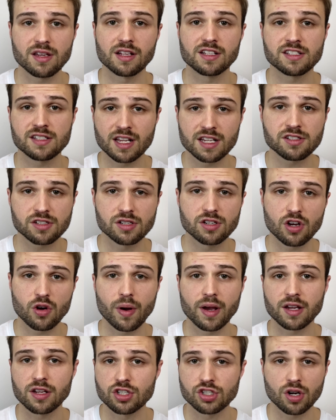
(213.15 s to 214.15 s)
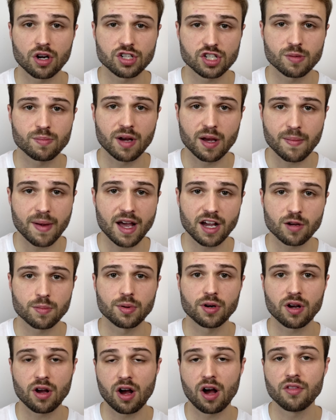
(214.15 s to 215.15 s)
it's nice to know I can charge up my
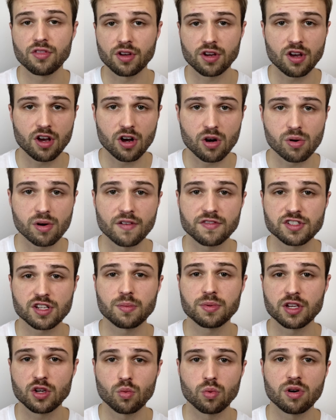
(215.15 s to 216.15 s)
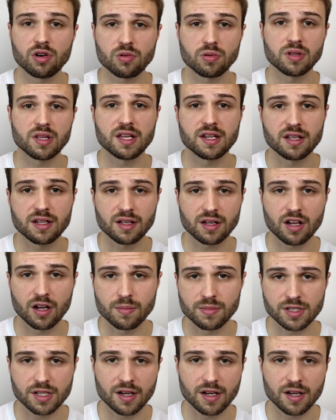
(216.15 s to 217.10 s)
MacBook on the go if something work-related comes